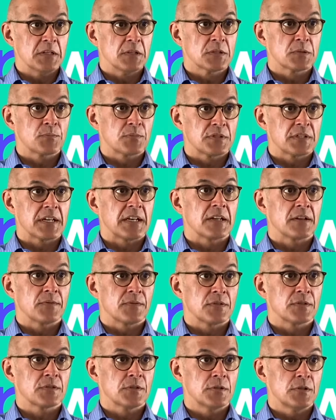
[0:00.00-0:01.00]
presenting
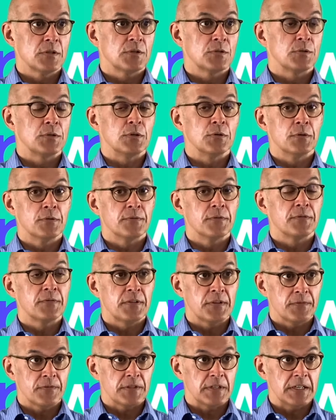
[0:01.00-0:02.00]
for surgery over
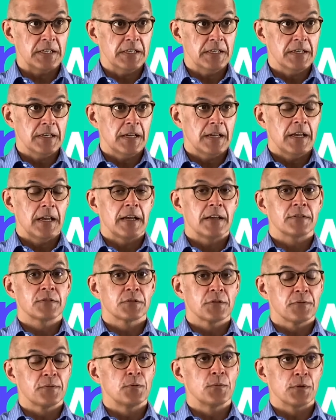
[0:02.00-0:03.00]
50
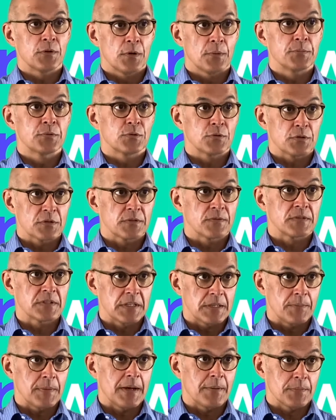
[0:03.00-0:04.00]
suffer with obstructive
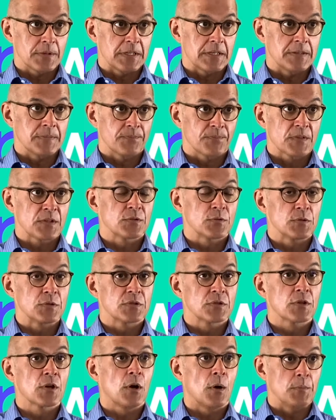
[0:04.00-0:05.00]
sleep apnea. So it's
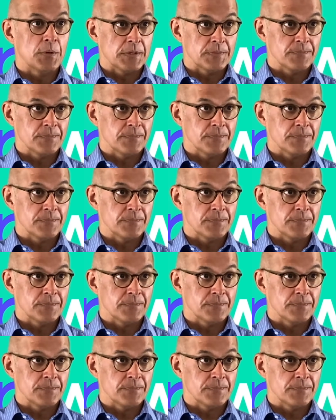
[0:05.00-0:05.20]
common.